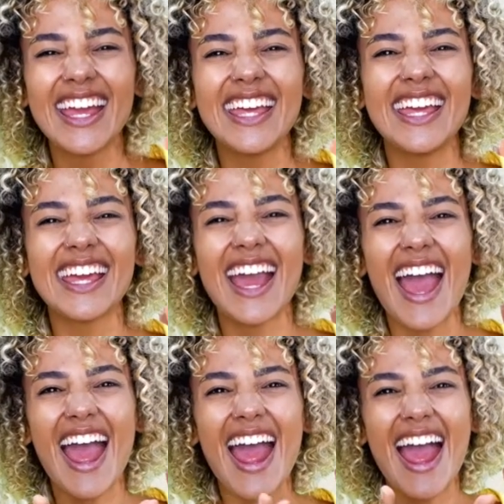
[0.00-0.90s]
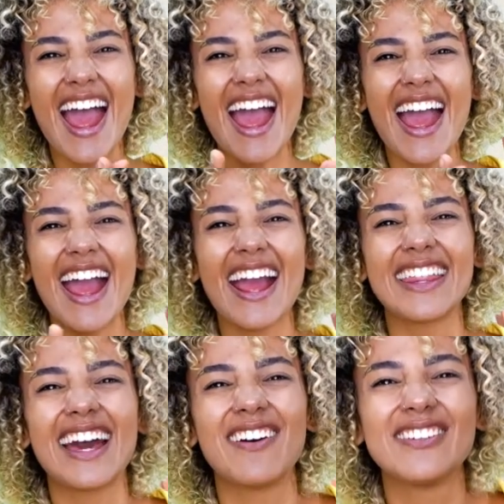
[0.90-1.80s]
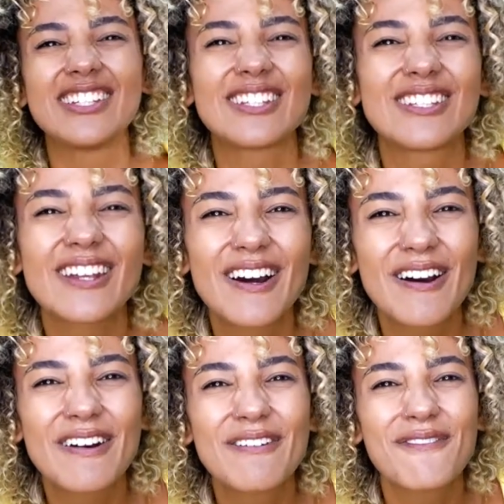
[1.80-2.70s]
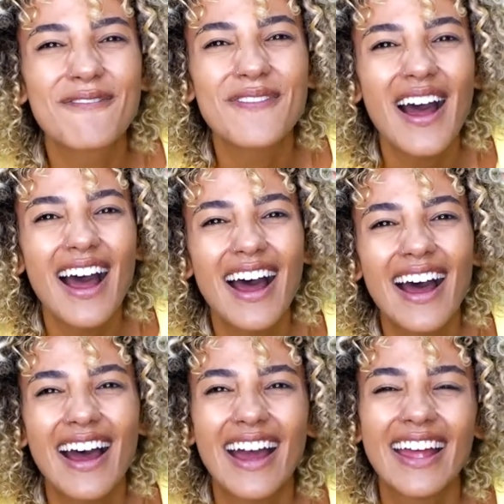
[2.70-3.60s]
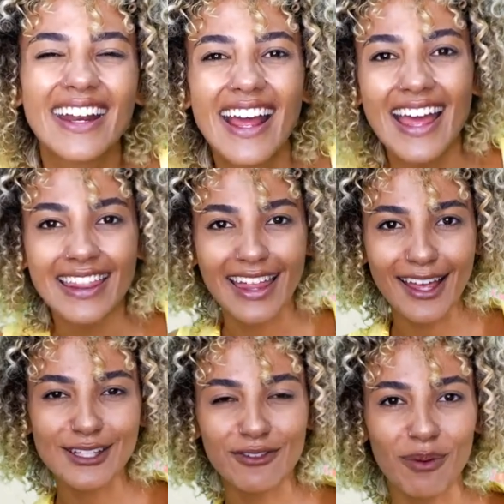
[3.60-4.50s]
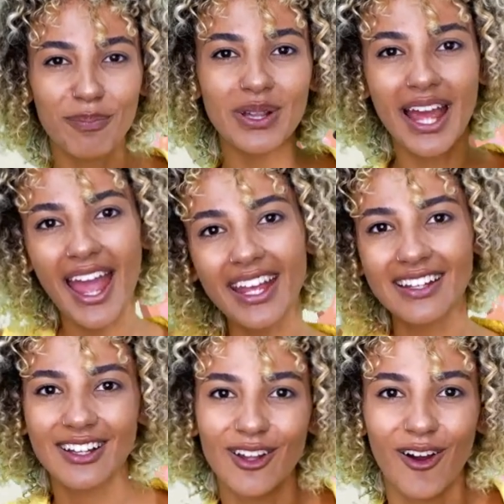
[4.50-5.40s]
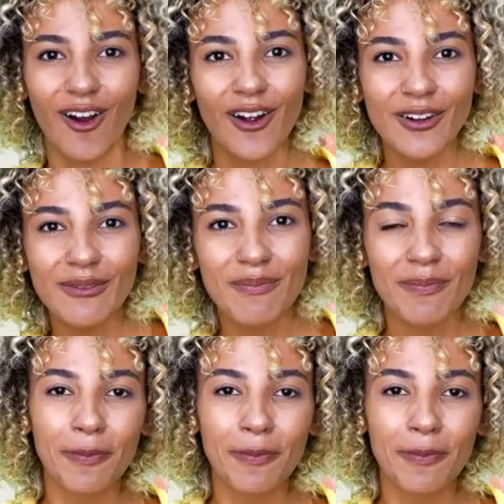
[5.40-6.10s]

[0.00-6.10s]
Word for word: Yay! That was so fun! Thanks for playing along.